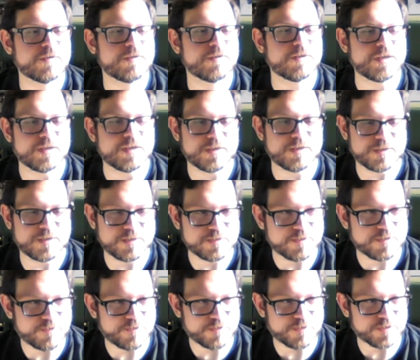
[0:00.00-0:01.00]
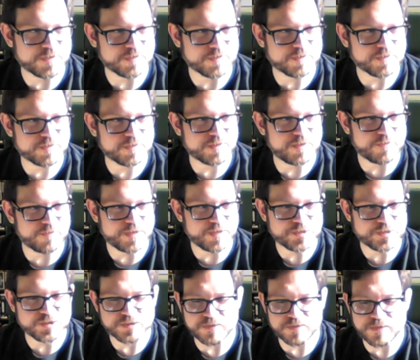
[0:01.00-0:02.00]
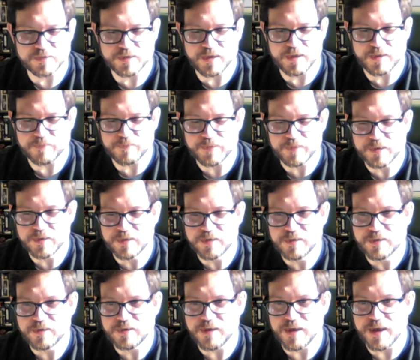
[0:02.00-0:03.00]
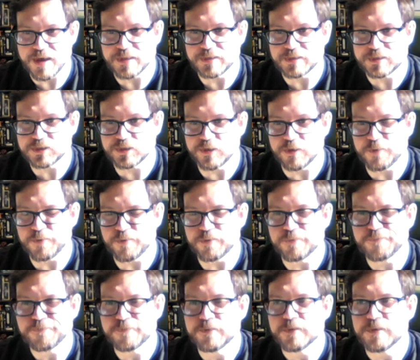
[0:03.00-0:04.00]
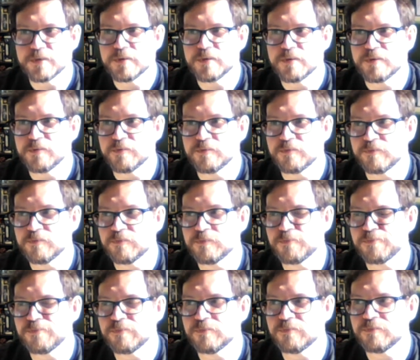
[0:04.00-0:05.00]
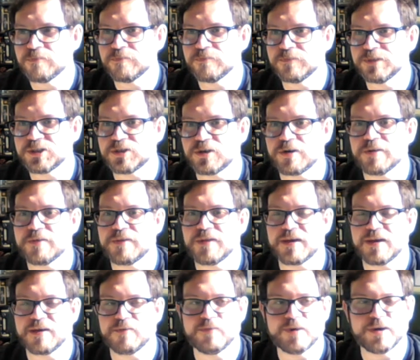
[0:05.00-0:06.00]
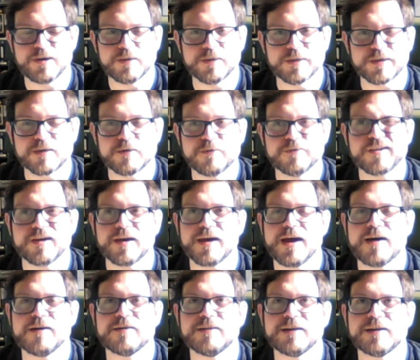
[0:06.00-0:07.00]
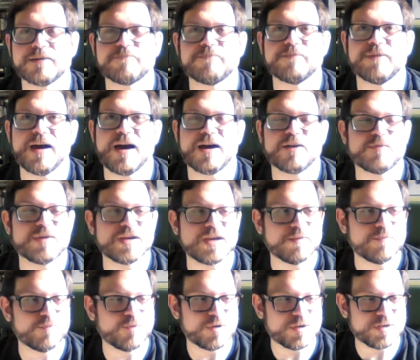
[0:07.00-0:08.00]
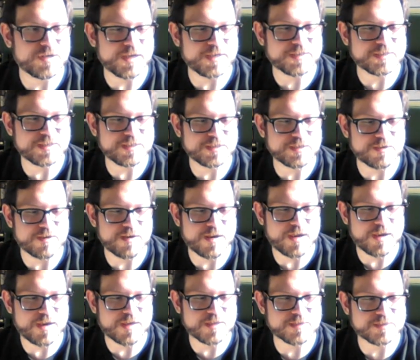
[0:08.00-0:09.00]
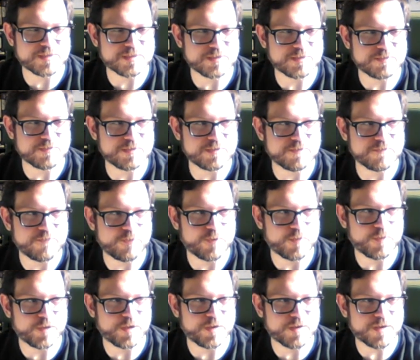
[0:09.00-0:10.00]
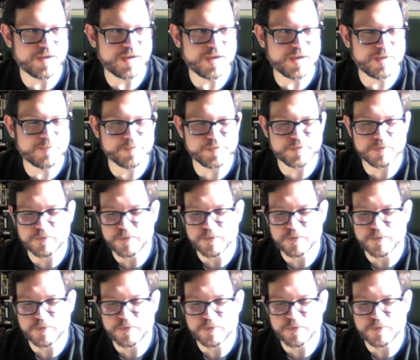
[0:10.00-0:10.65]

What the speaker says: in early iterations of the game. And so we started thinking, well, like, okay, how do we get more dice into your hands in a 4-player game? And